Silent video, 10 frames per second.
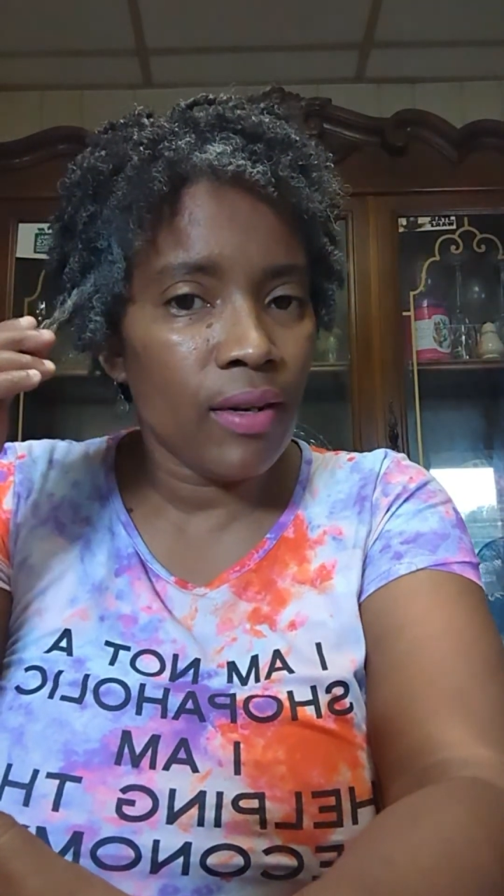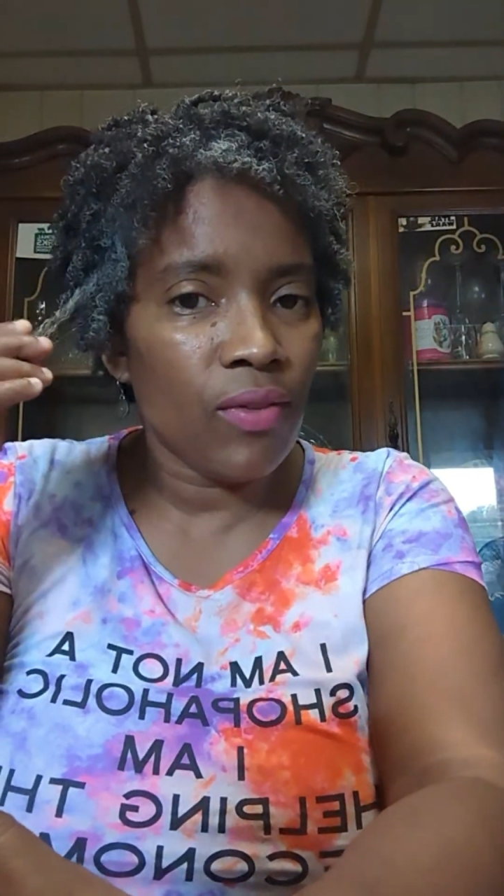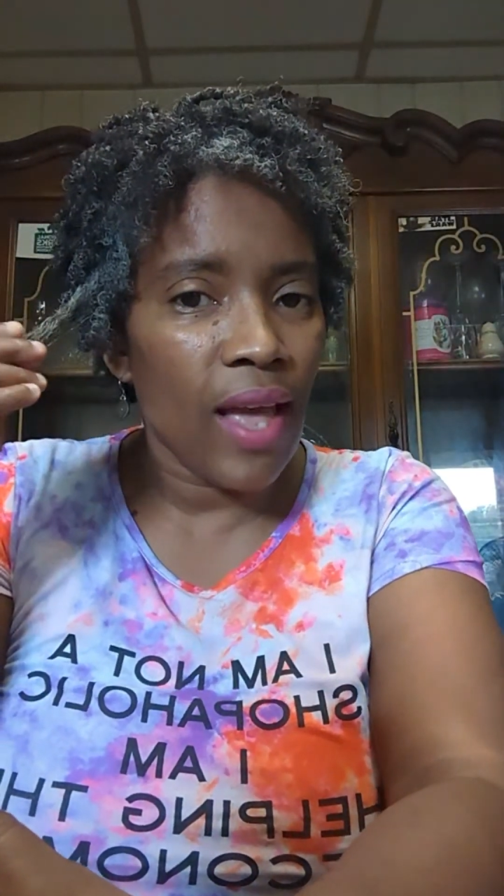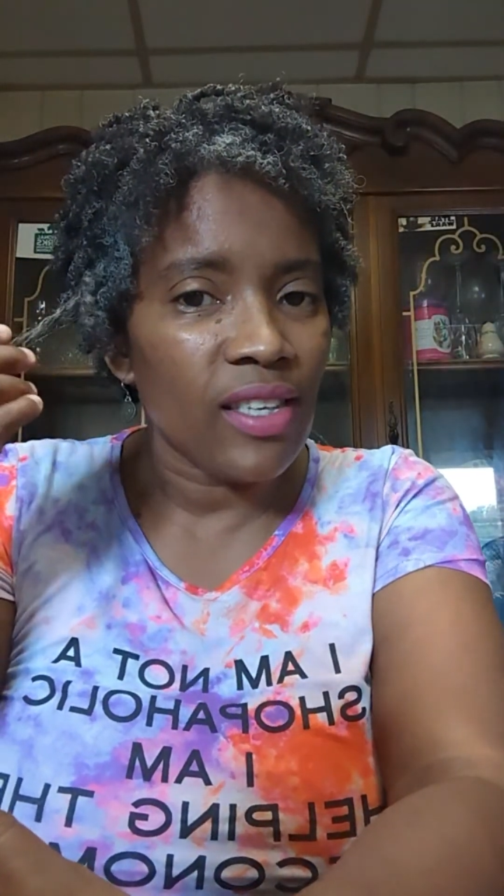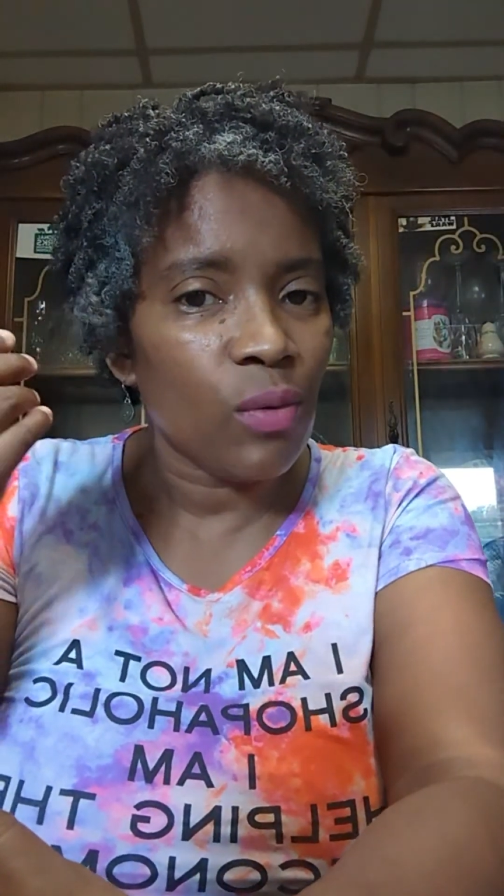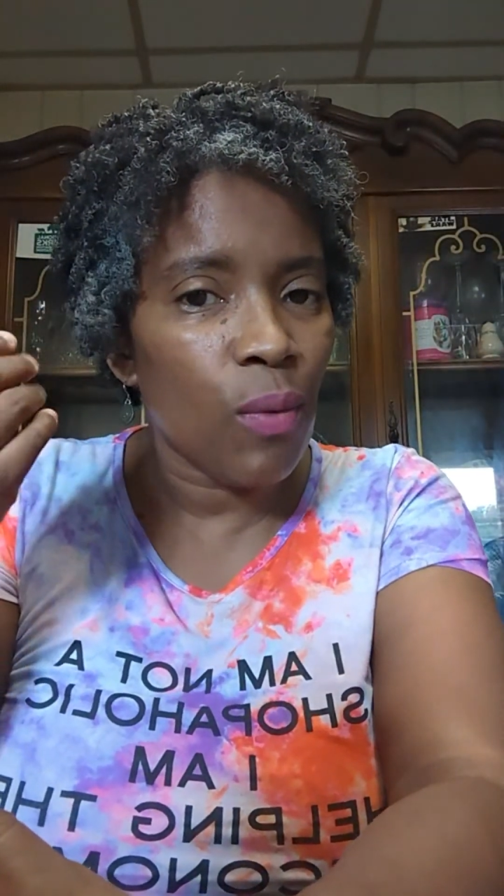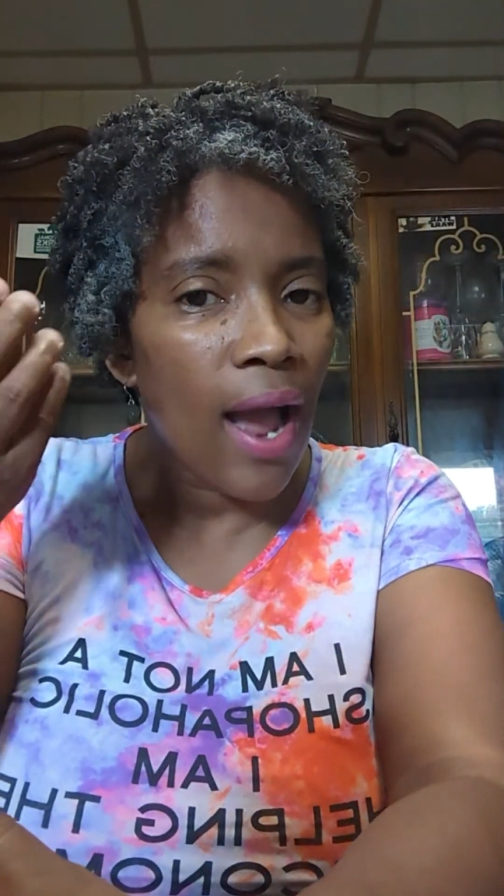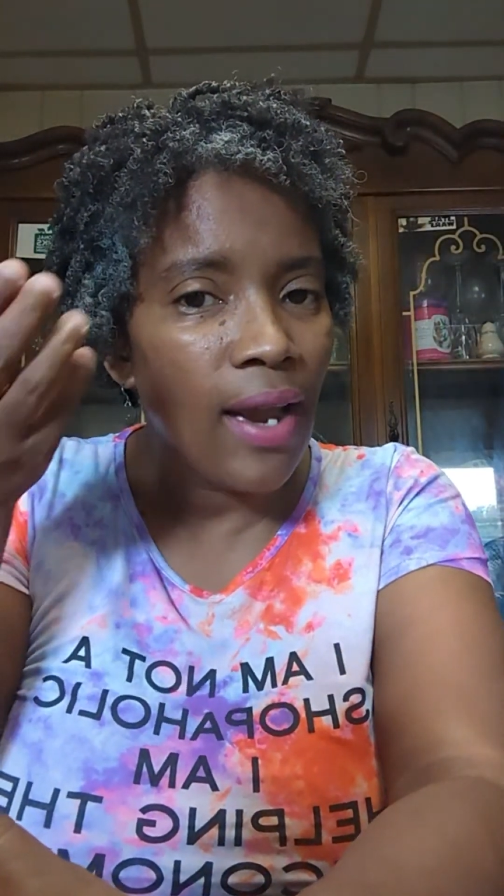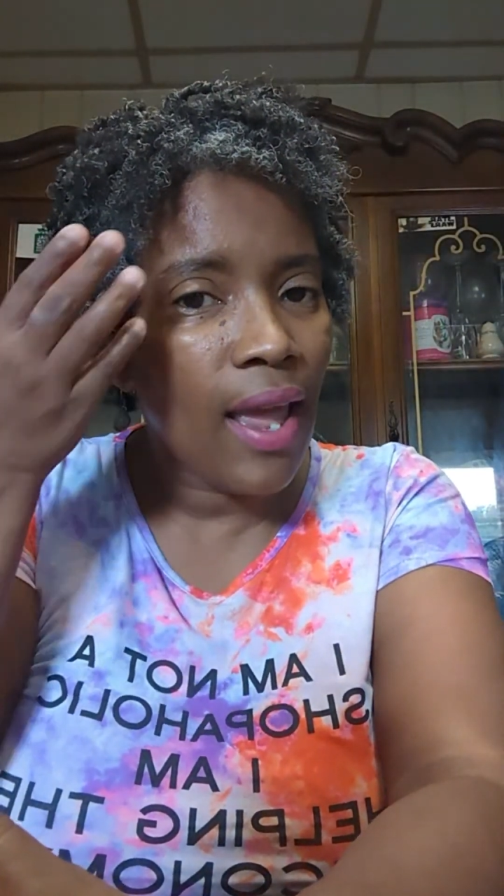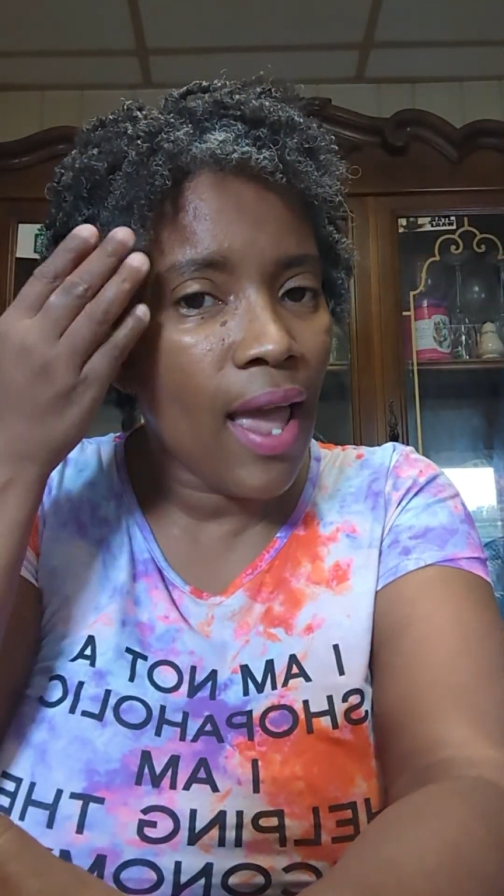That's
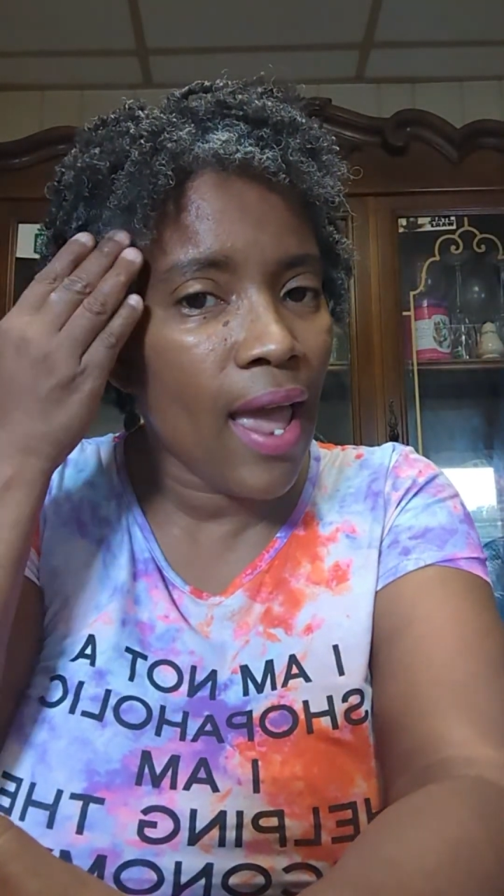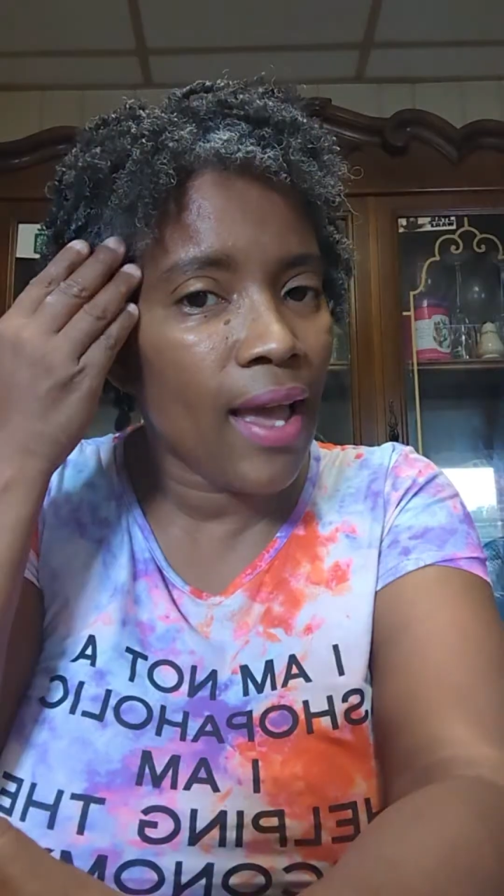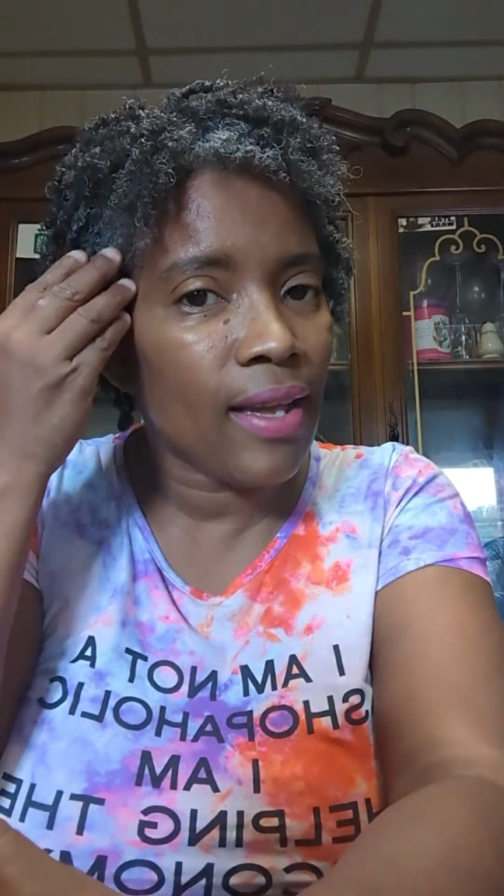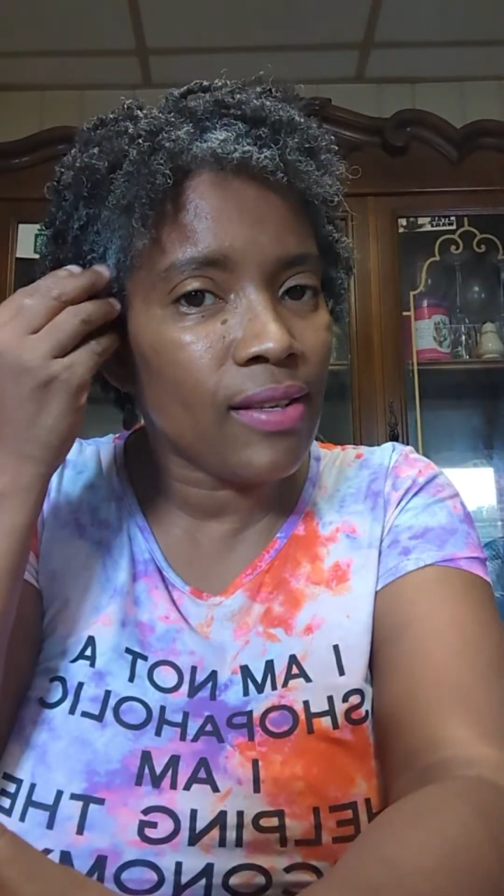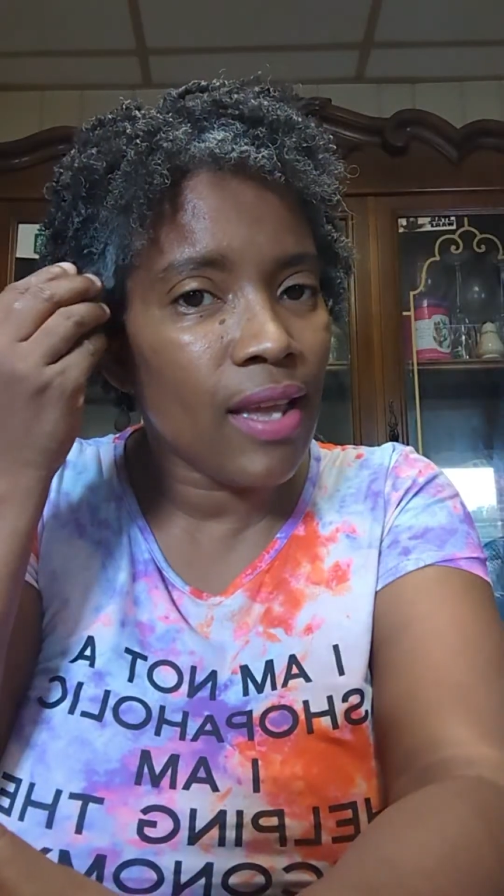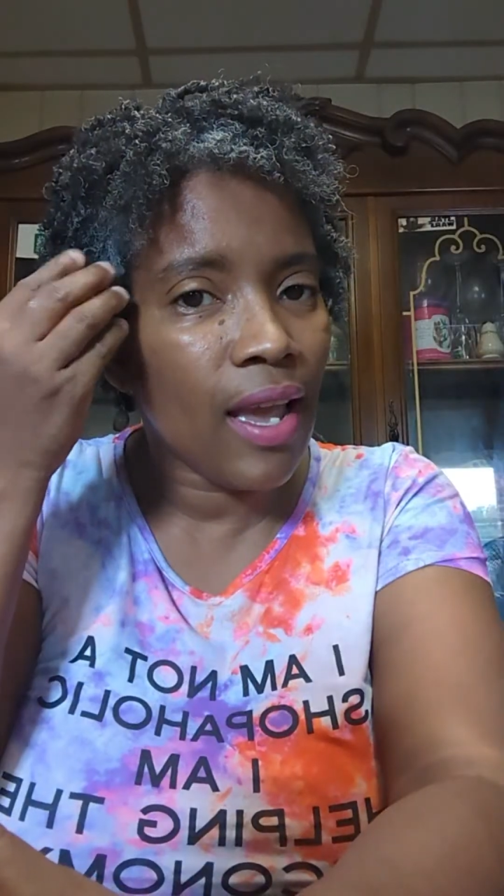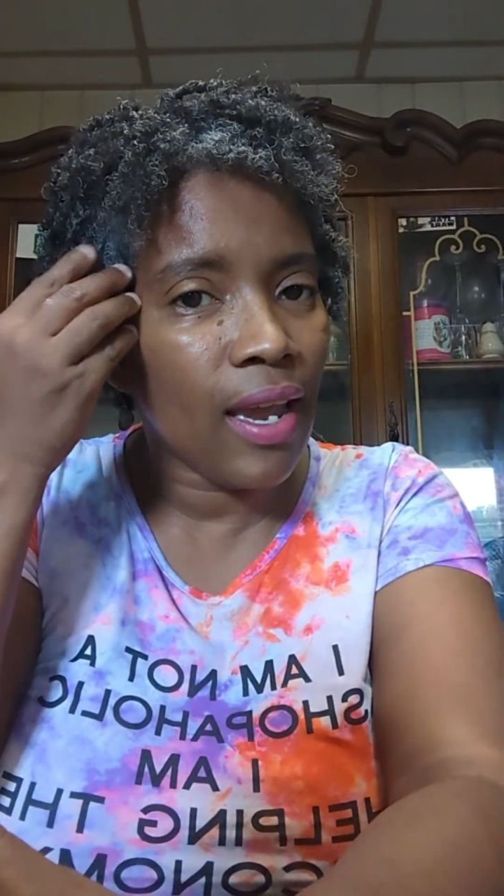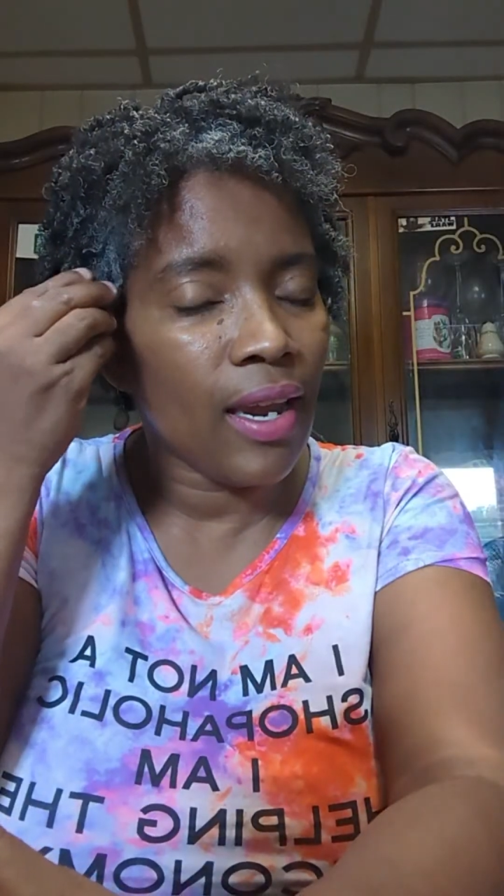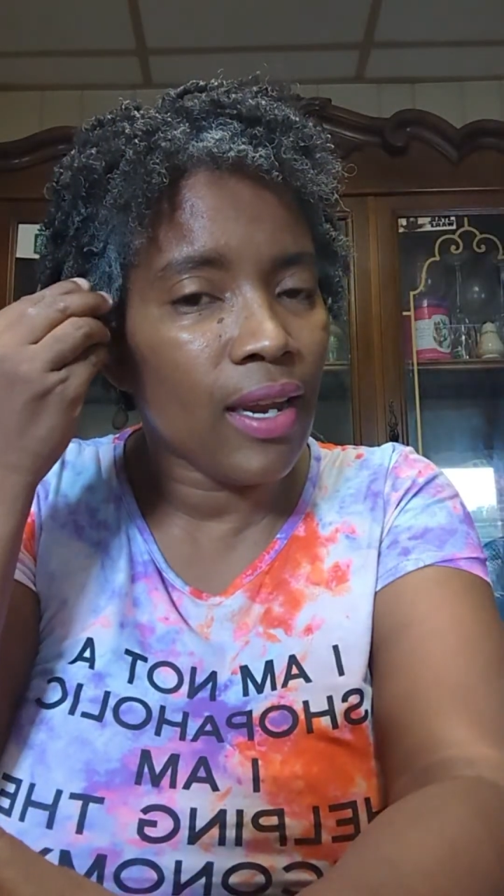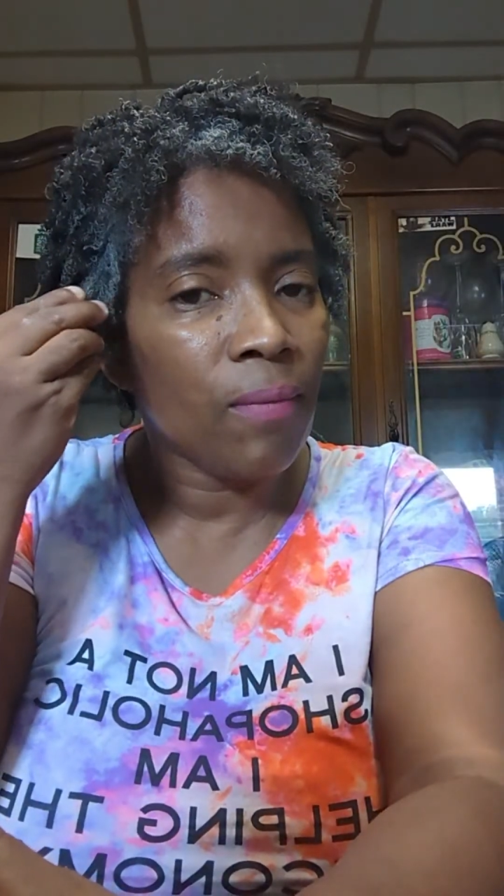why it has
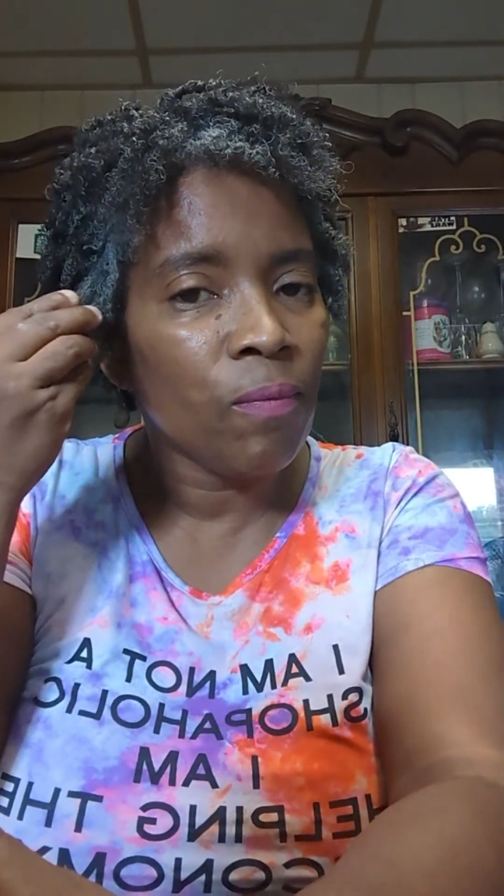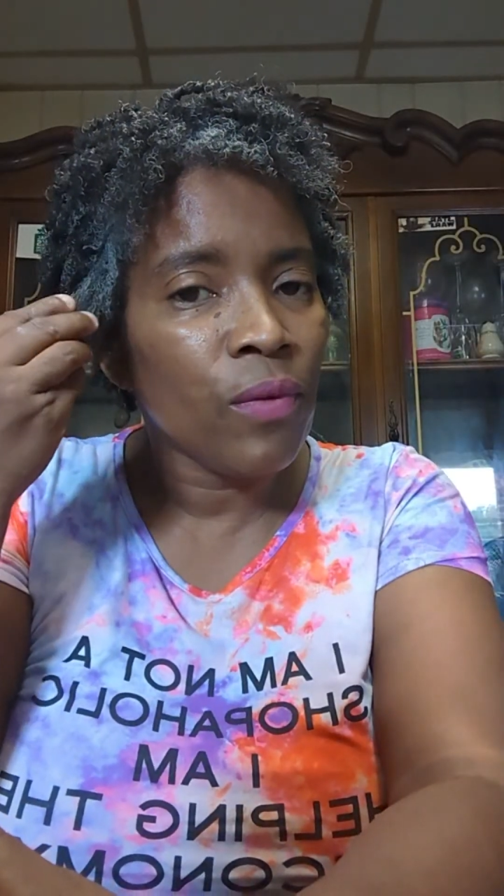a